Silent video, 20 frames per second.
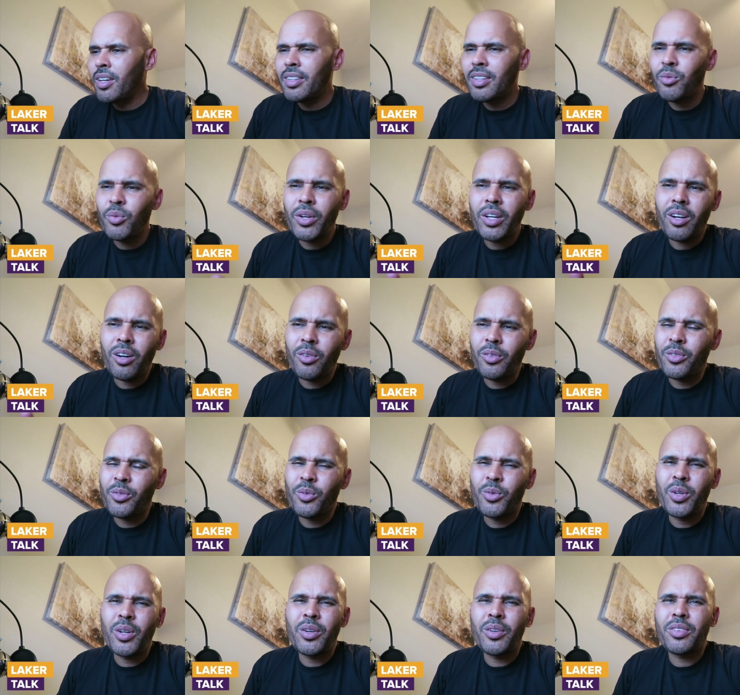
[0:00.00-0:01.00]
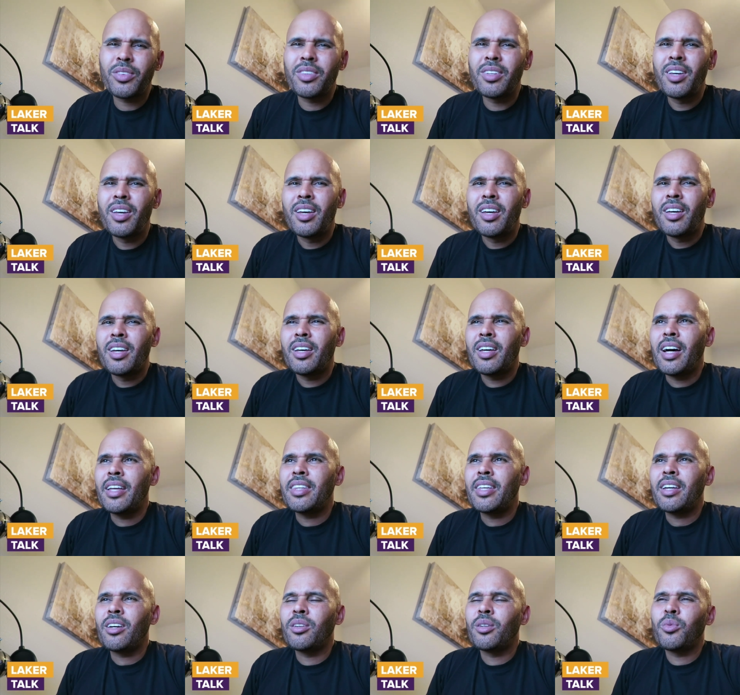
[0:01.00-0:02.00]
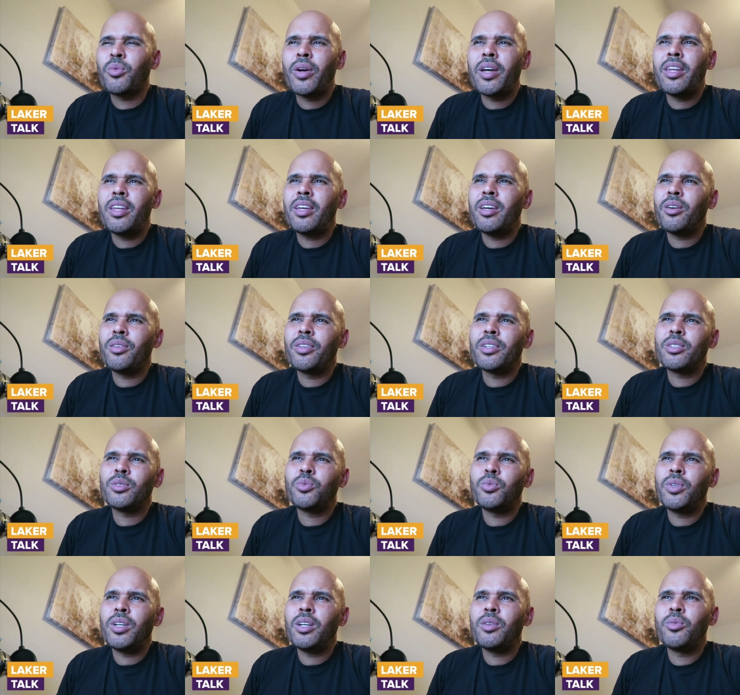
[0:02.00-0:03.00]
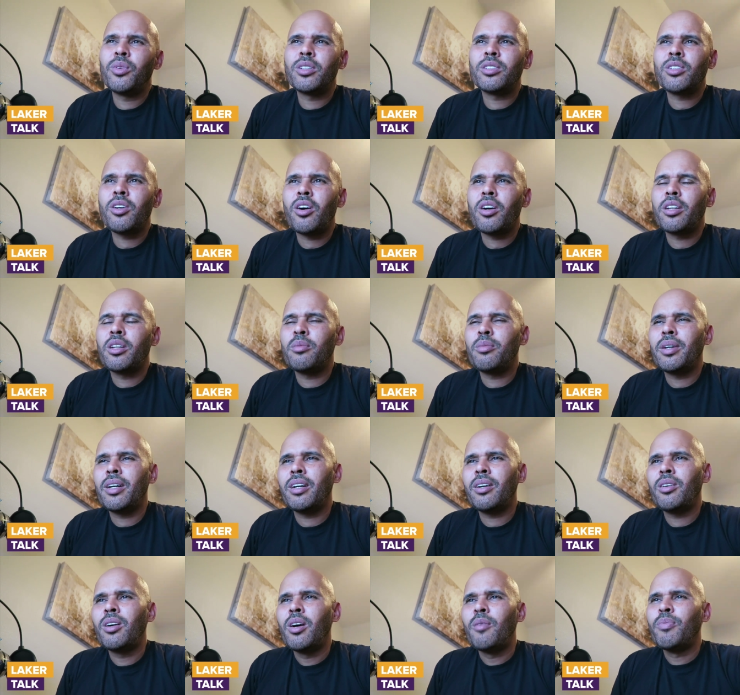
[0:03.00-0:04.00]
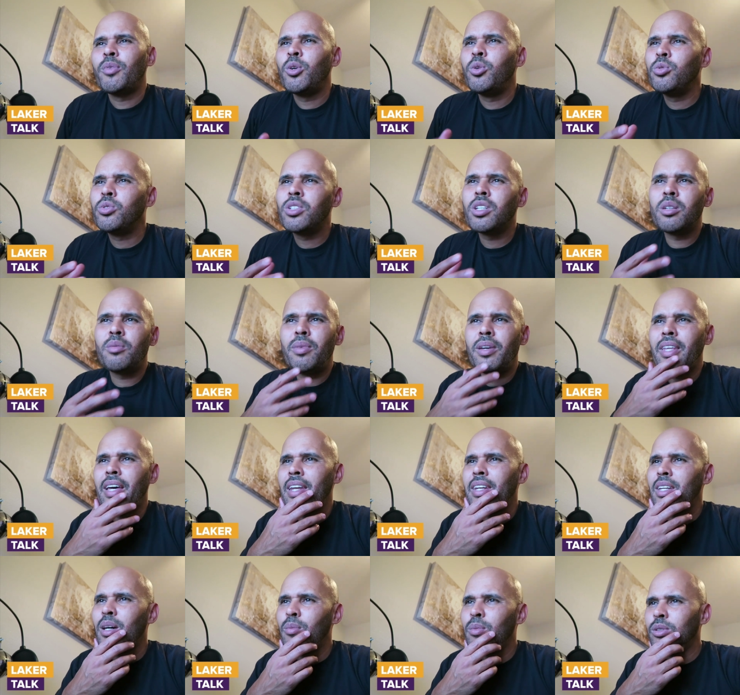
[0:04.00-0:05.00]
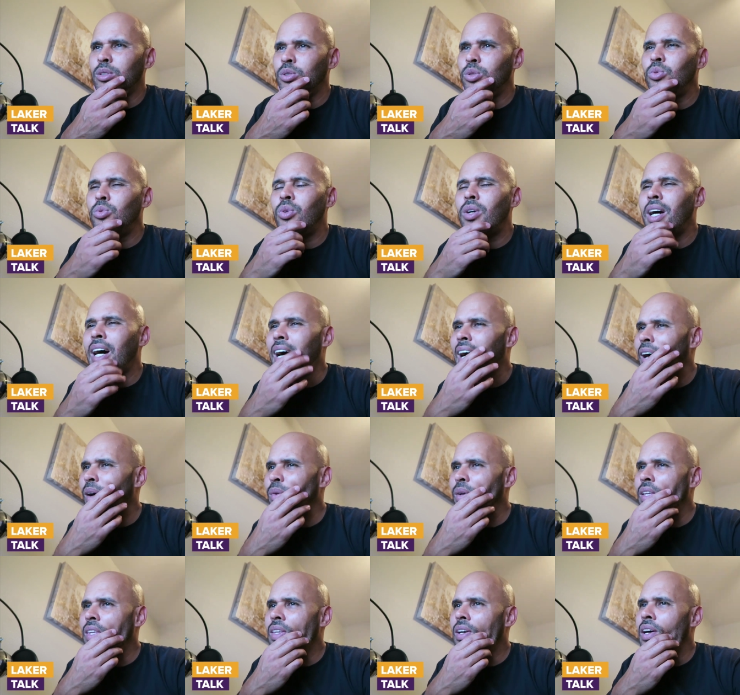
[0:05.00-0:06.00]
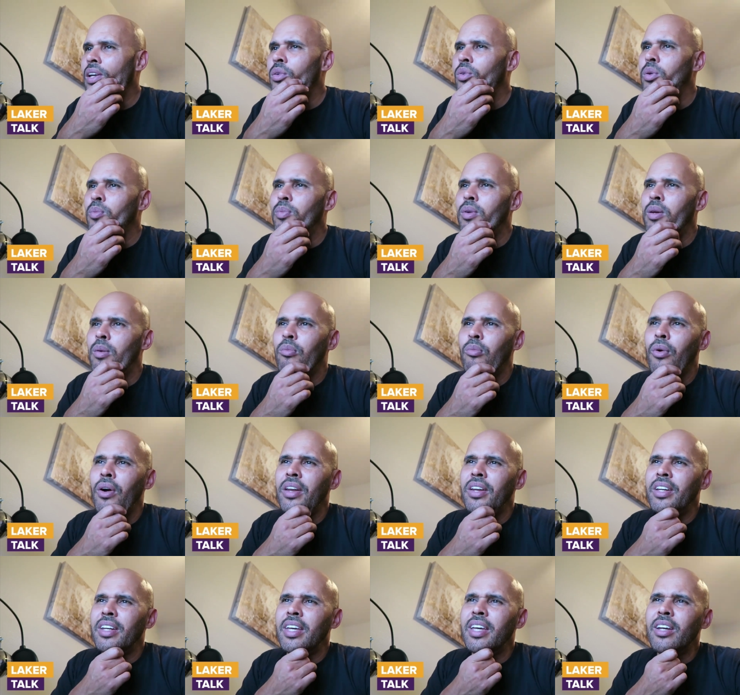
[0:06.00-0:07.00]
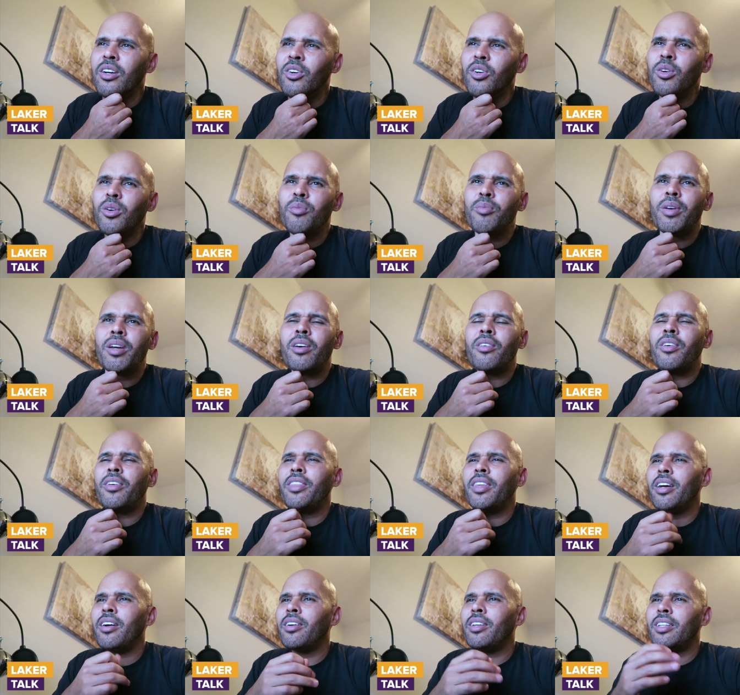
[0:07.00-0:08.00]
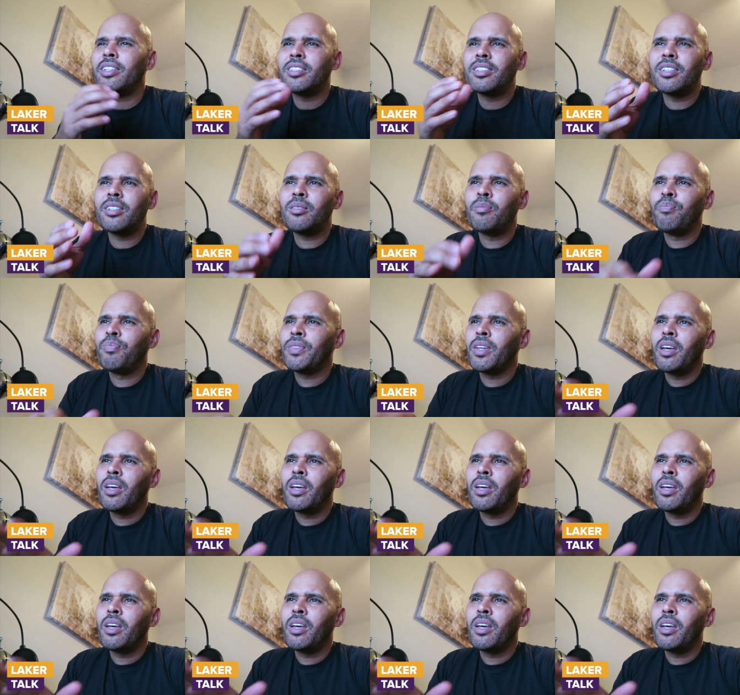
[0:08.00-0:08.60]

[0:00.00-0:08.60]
Then we all we were, I think on the radio this week we are talking about who's going to be that number two guy. We thought it would be Brandon Ingram here and there. Listen,